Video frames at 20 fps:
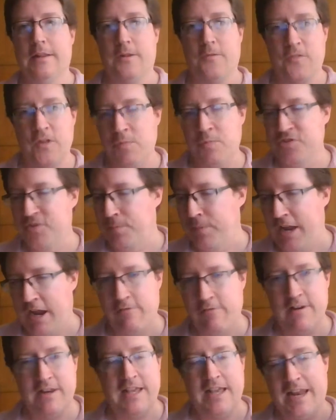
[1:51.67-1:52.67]
The film was
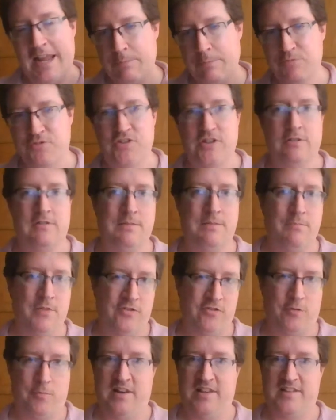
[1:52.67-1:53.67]
apparently an absolutely
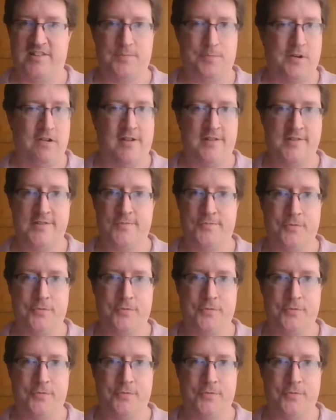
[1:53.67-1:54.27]
miserable experience